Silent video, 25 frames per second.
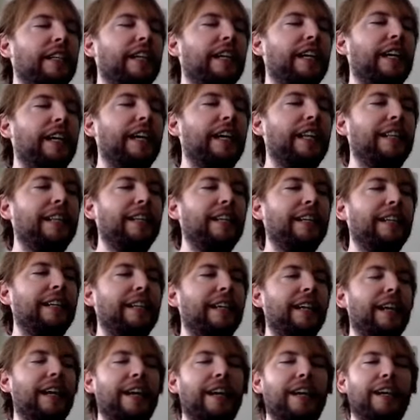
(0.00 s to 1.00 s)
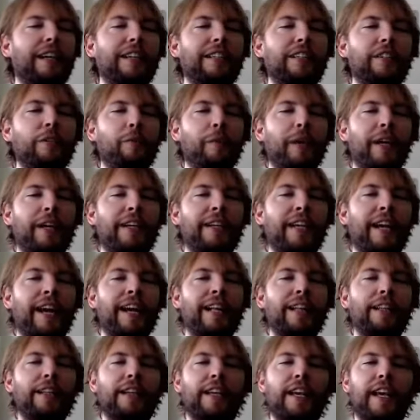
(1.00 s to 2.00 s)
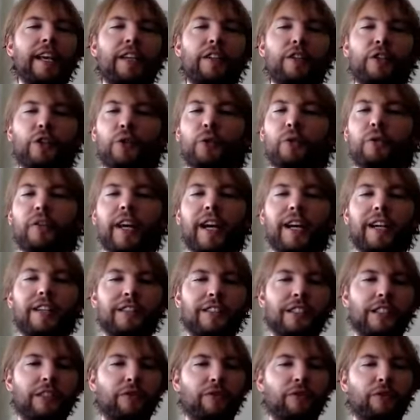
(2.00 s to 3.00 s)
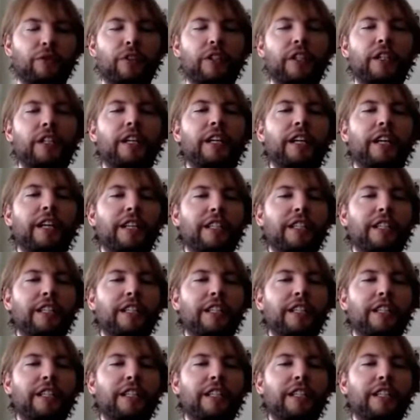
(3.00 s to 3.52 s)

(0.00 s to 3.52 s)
and then you might allocate $2,000 for